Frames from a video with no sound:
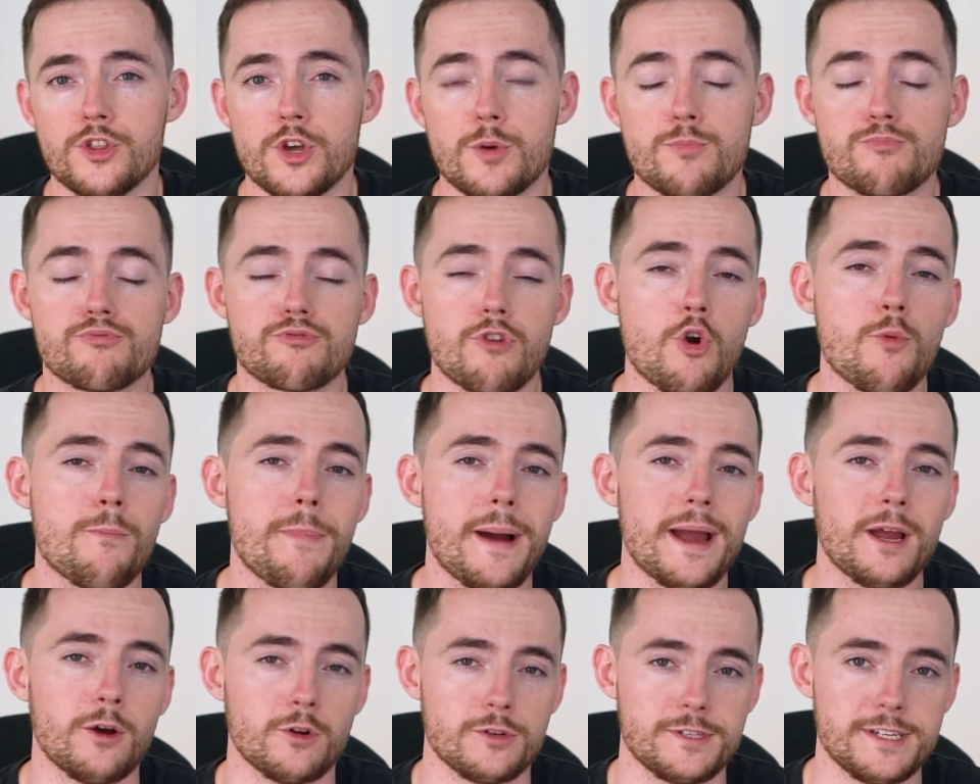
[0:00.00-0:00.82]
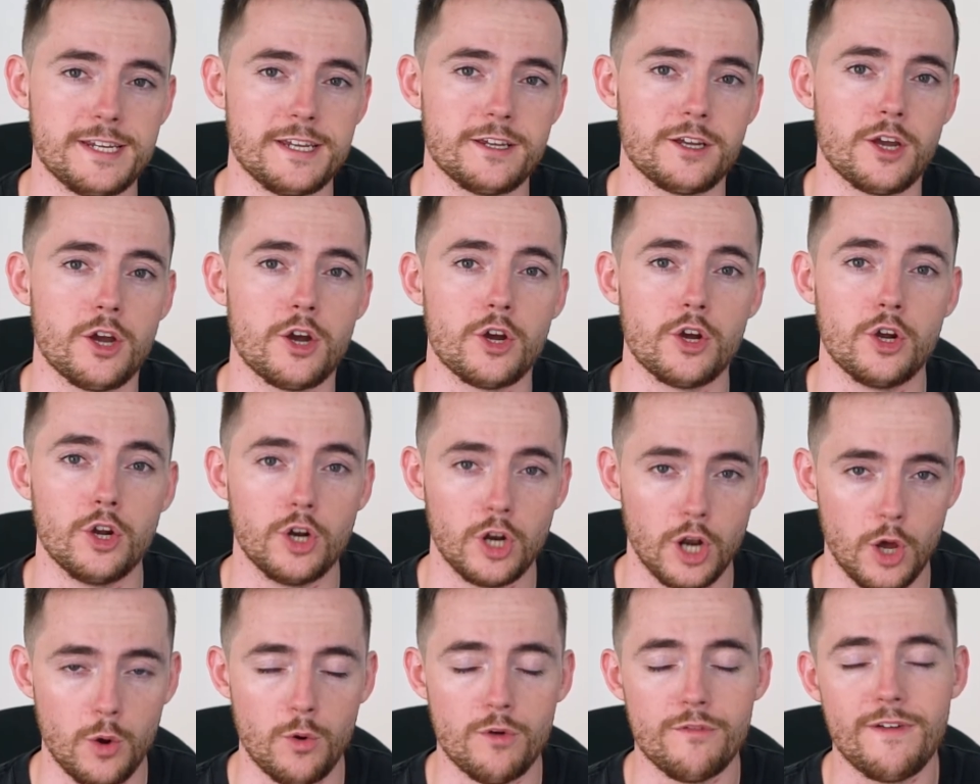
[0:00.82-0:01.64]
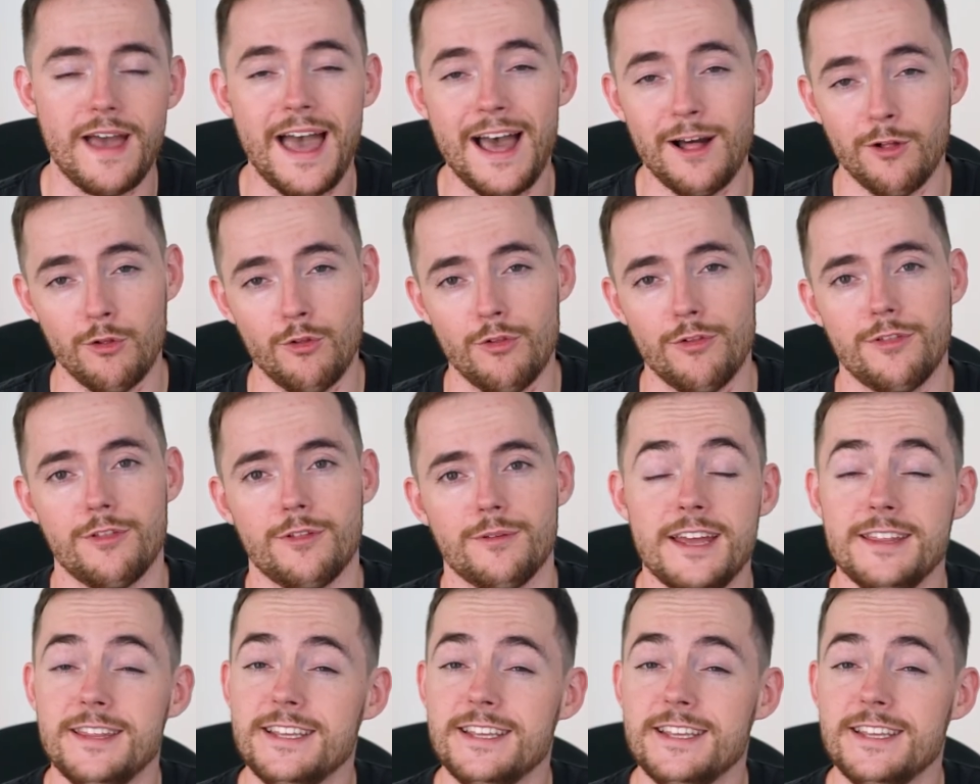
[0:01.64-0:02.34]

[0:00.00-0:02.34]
the probiotic glow of health.